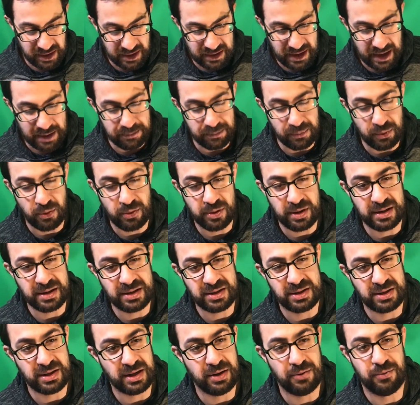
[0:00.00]
in that boring
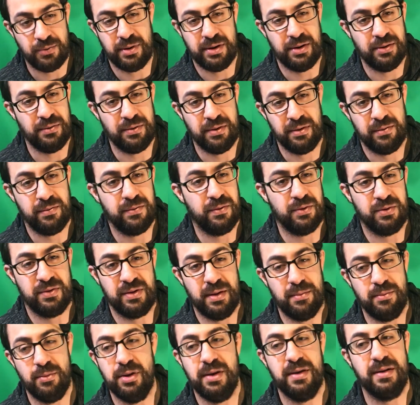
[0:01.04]
shit. What for
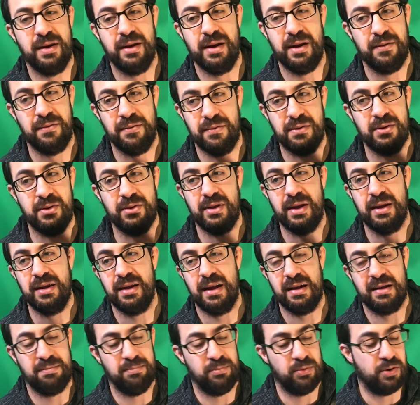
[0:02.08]
some reason if you think
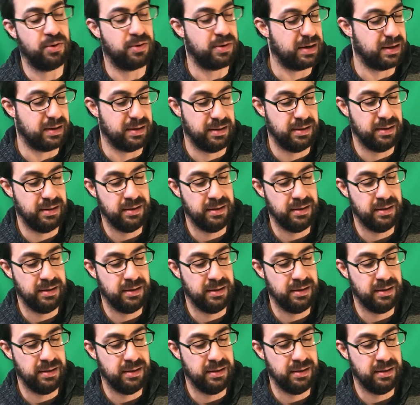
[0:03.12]
that's boring,